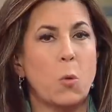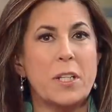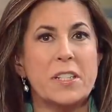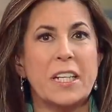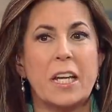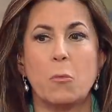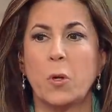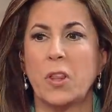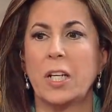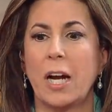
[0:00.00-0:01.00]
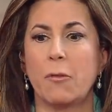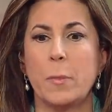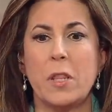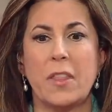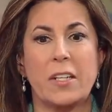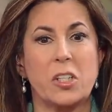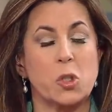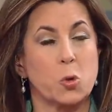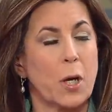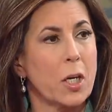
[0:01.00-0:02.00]
once again with a government that
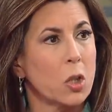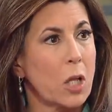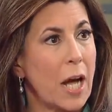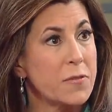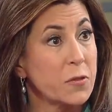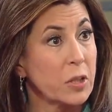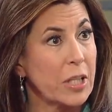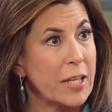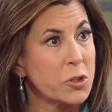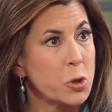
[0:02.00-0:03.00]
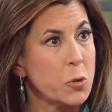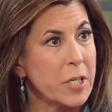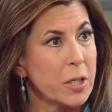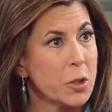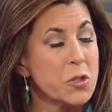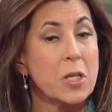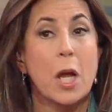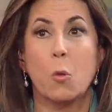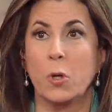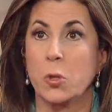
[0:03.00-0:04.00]
destroyed our lives for the last two years,
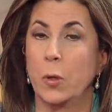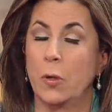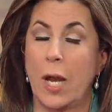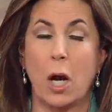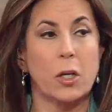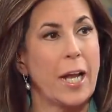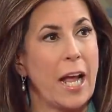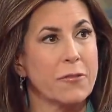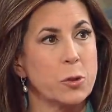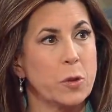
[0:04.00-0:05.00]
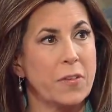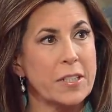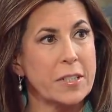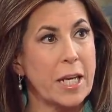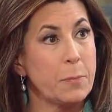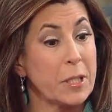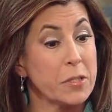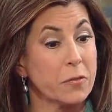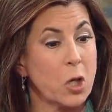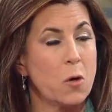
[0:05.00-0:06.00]
which we are now going to have to investigate
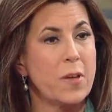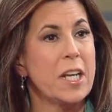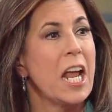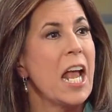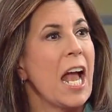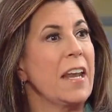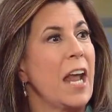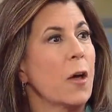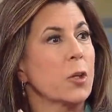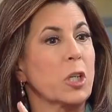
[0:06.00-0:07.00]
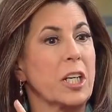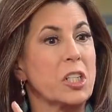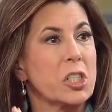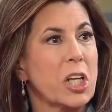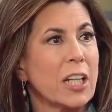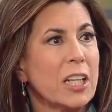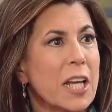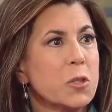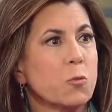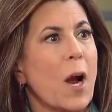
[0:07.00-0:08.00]
because of COVID. And now they're going to shuttle
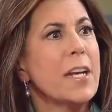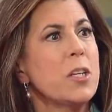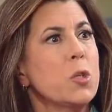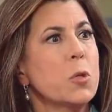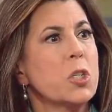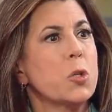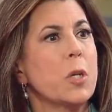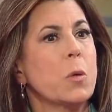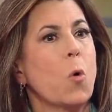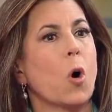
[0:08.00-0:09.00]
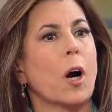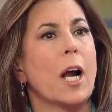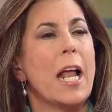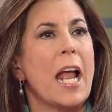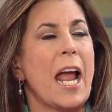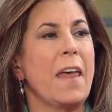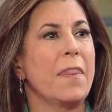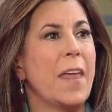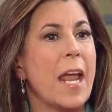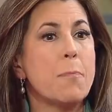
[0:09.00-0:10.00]
us right into a shooting war. And
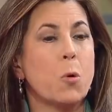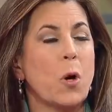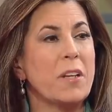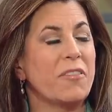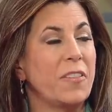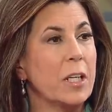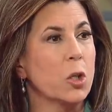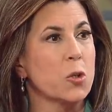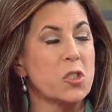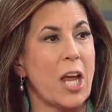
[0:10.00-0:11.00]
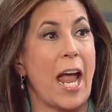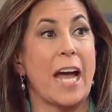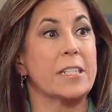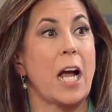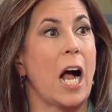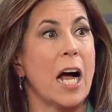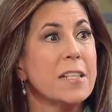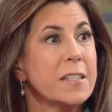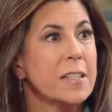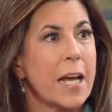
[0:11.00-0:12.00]
they point fingers at
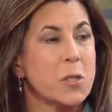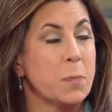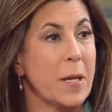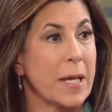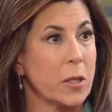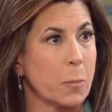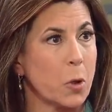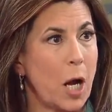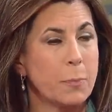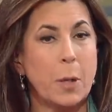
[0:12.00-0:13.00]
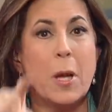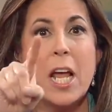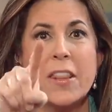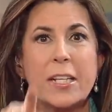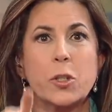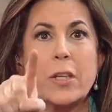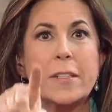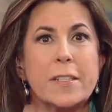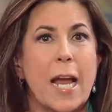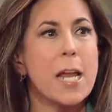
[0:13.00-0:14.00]
us as being the problem. These are the
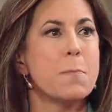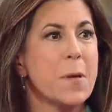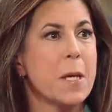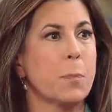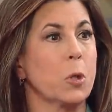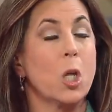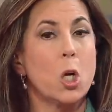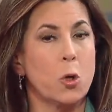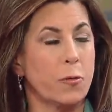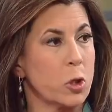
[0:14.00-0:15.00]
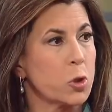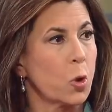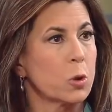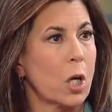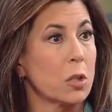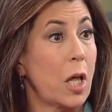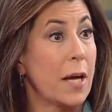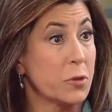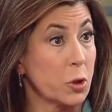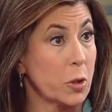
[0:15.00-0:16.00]
same people who've controlled our
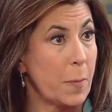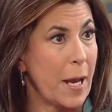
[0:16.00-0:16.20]
lives during the